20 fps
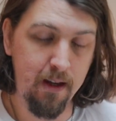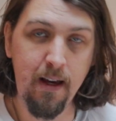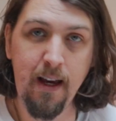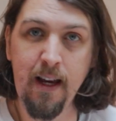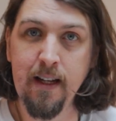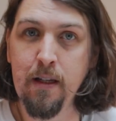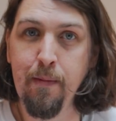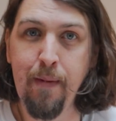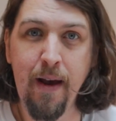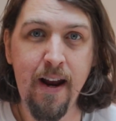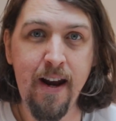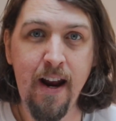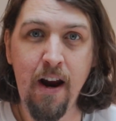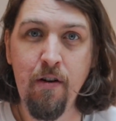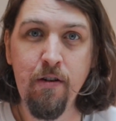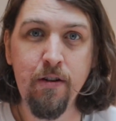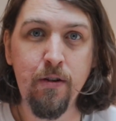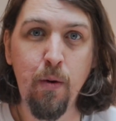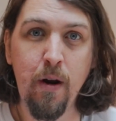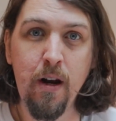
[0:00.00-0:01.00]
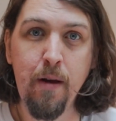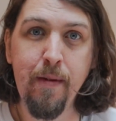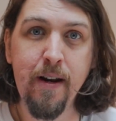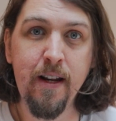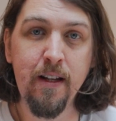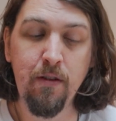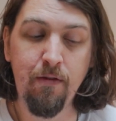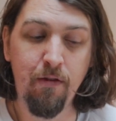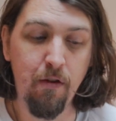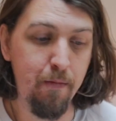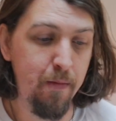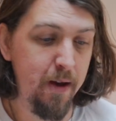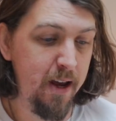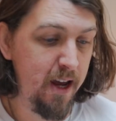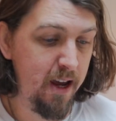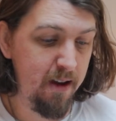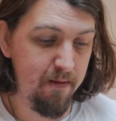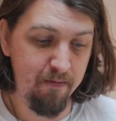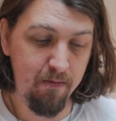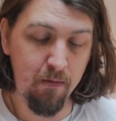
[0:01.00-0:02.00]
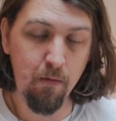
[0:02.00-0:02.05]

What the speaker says: It's about an hour and 20 minutes from me.